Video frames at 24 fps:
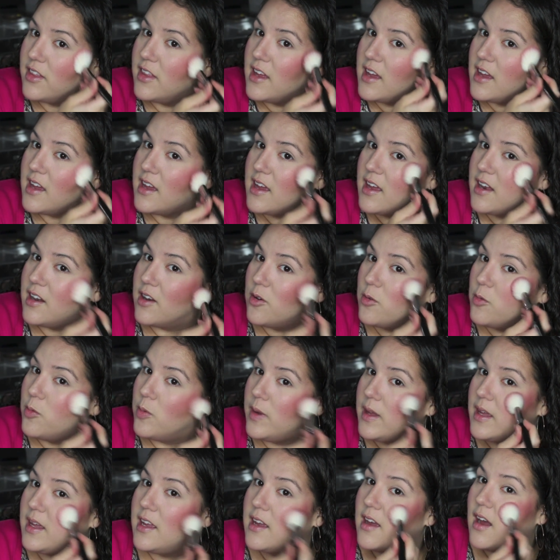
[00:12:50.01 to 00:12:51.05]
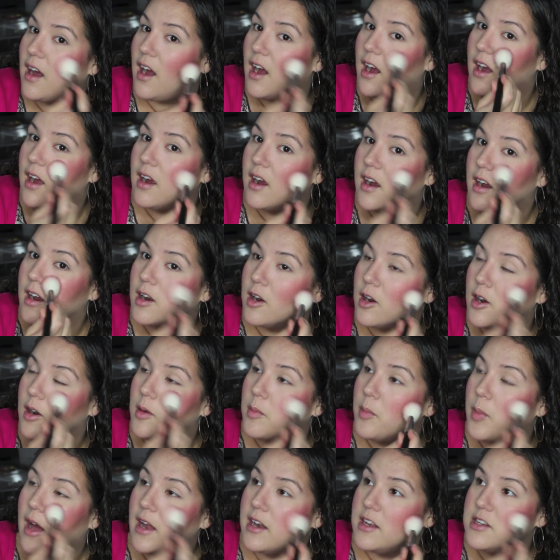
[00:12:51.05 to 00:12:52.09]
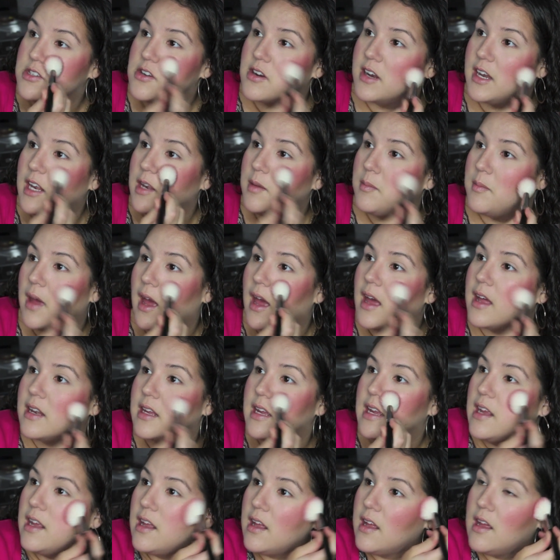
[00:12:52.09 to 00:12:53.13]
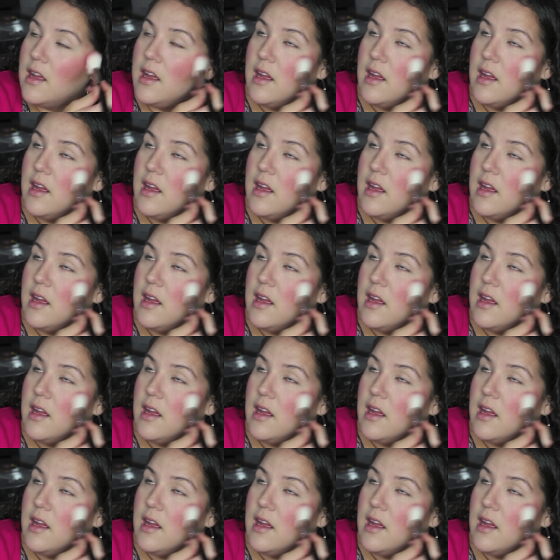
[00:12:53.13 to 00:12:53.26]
then we are potty training Maddie.